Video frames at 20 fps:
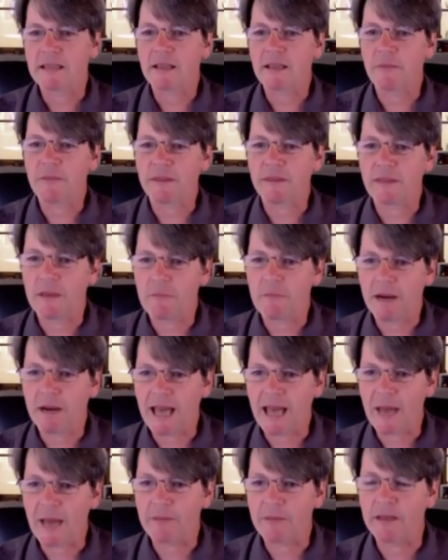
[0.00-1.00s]
as something that
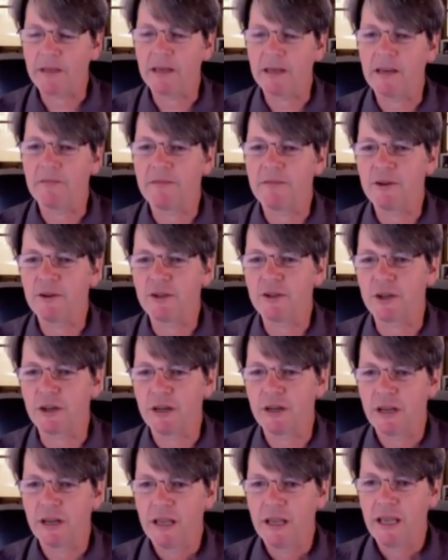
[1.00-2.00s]
might happen in the
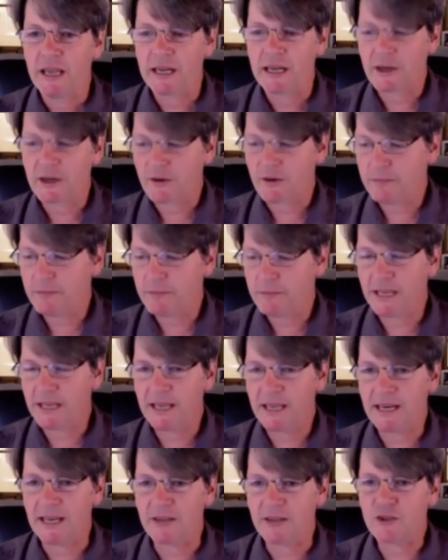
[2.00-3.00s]
future. It creeps
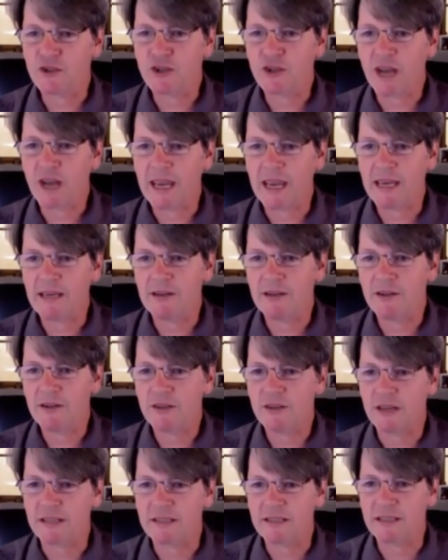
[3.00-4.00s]
in as
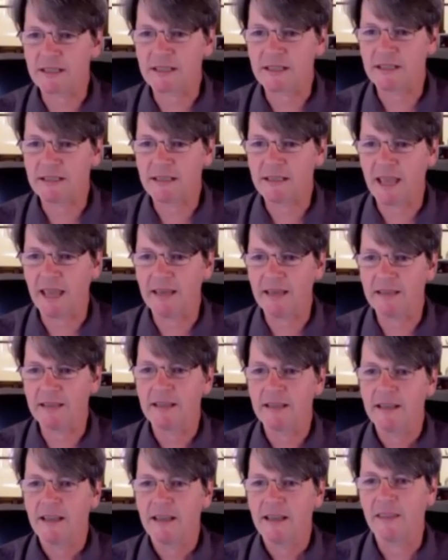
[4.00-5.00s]
change, as
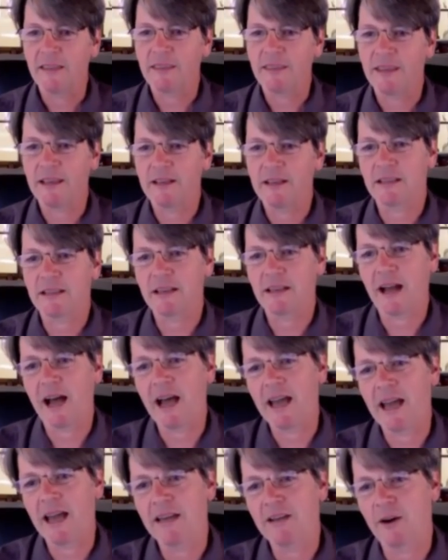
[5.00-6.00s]
discontent, and things that
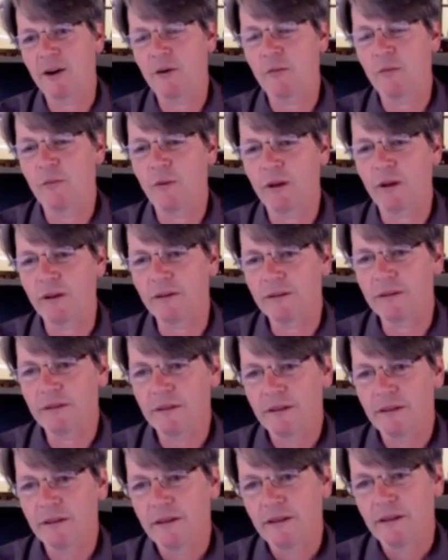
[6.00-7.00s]
I don't
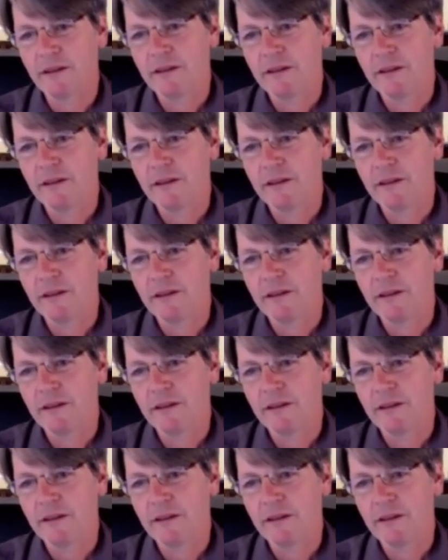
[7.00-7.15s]
want.